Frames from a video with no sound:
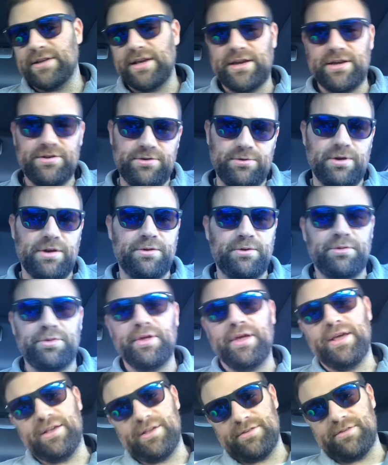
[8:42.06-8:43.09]
I could do other
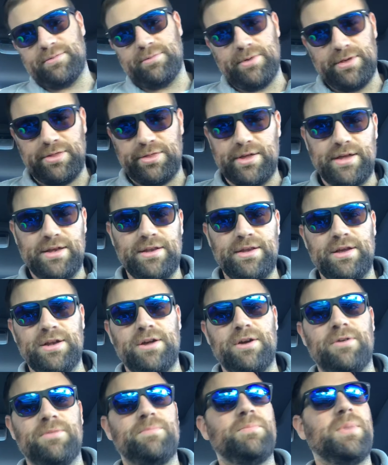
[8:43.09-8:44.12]
things with it, you
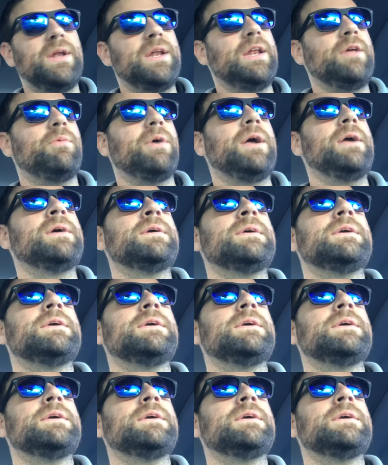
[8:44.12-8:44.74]
know. But anyway,